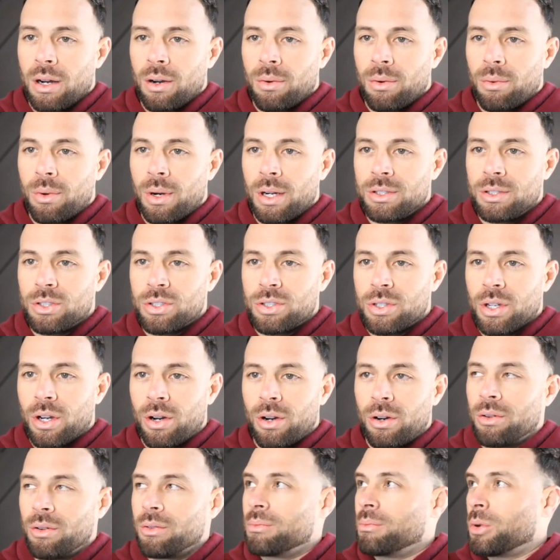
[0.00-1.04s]
one
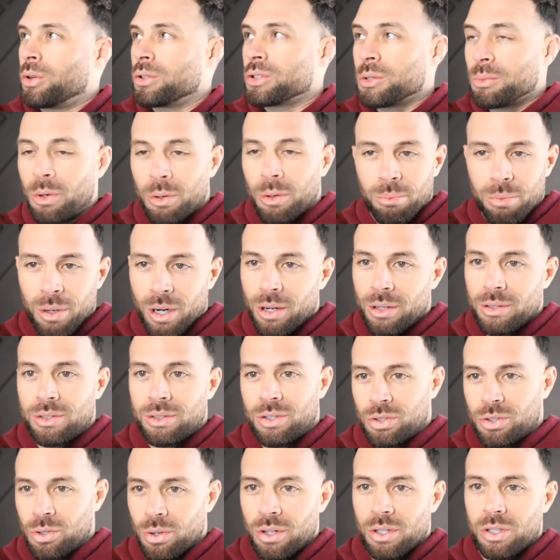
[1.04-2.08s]
stone, multiple birds,
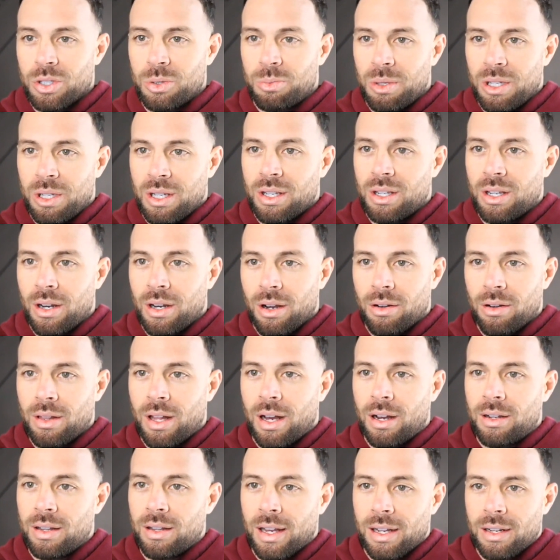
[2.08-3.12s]
so to speak,
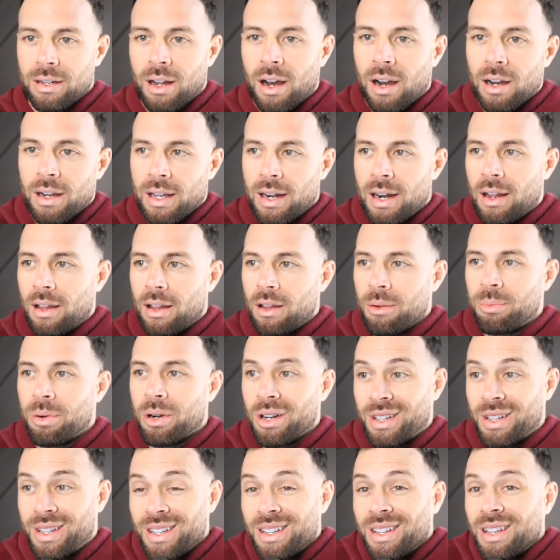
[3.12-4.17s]
like knock it out of the
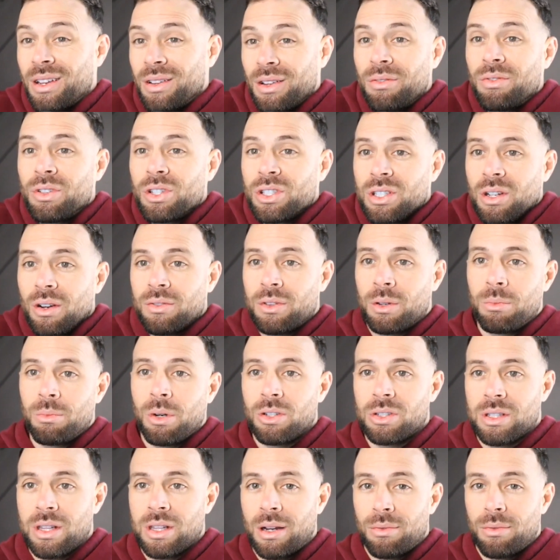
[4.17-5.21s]
park. Give yourself the
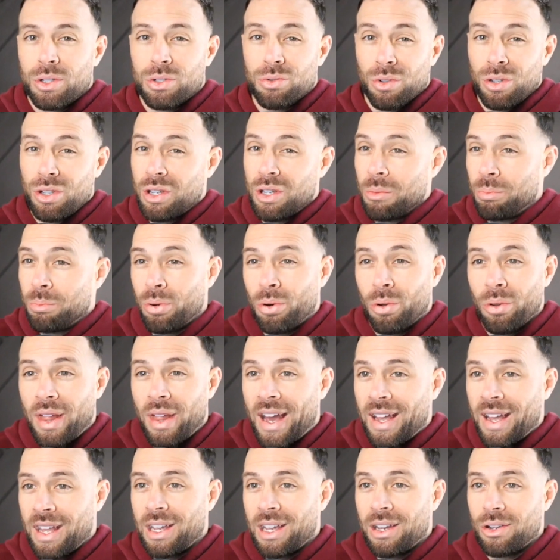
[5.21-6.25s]
most leverage where you can pull
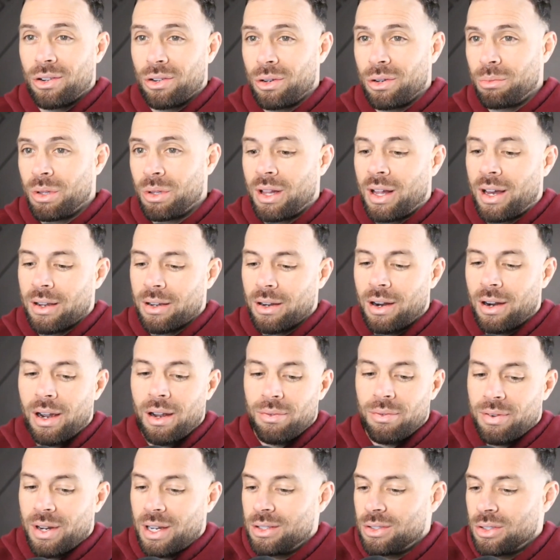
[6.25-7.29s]
that handle and be like, all right,
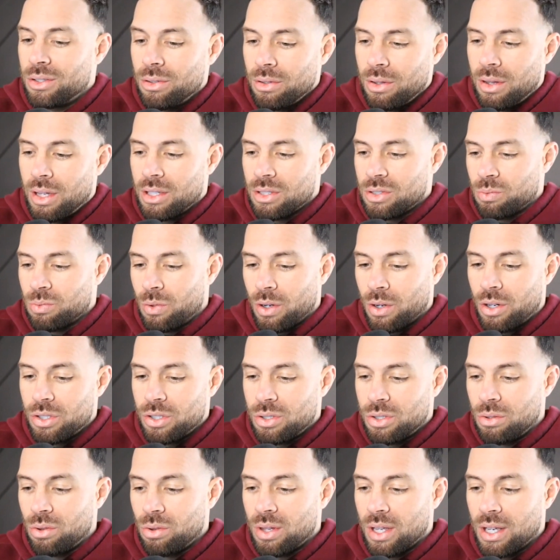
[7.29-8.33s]
if I do this one or
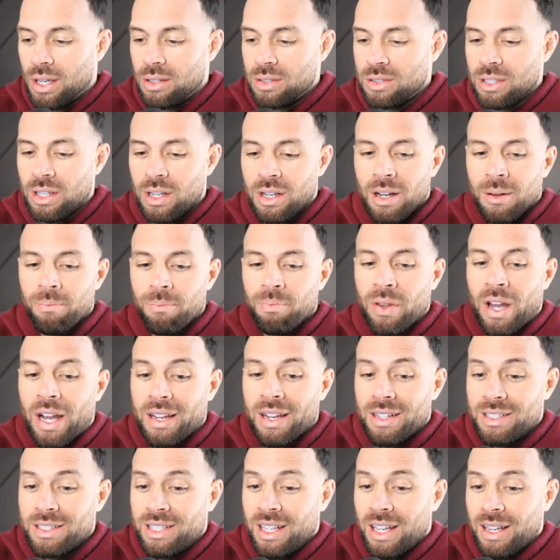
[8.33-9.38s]
two things, I
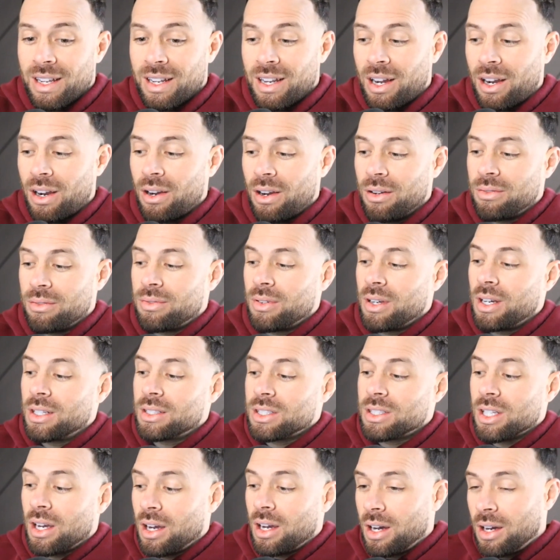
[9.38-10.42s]
can take care of a
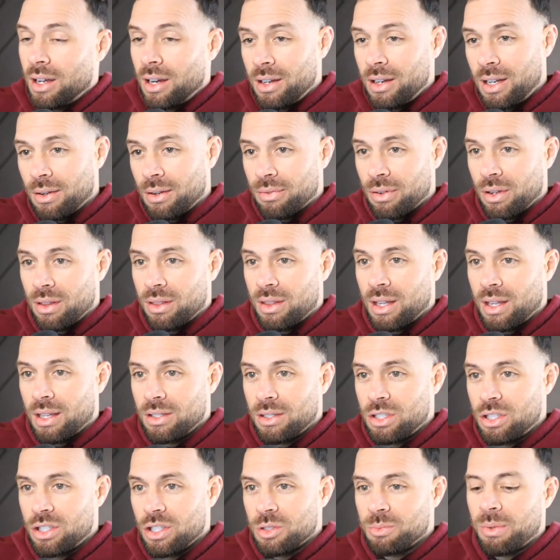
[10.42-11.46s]
ton of different
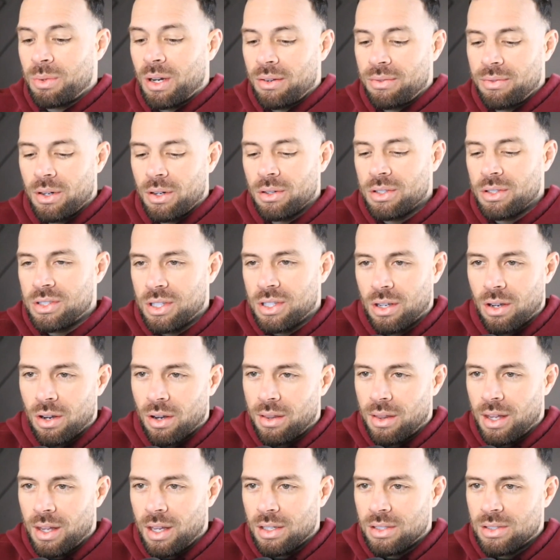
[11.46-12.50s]
things just by focusing
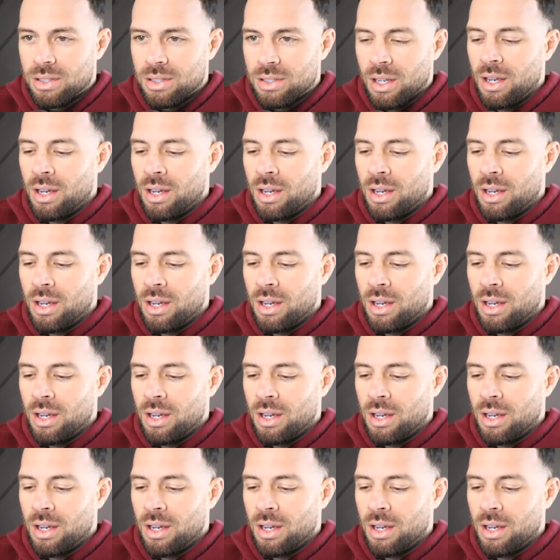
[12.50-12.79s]
on these,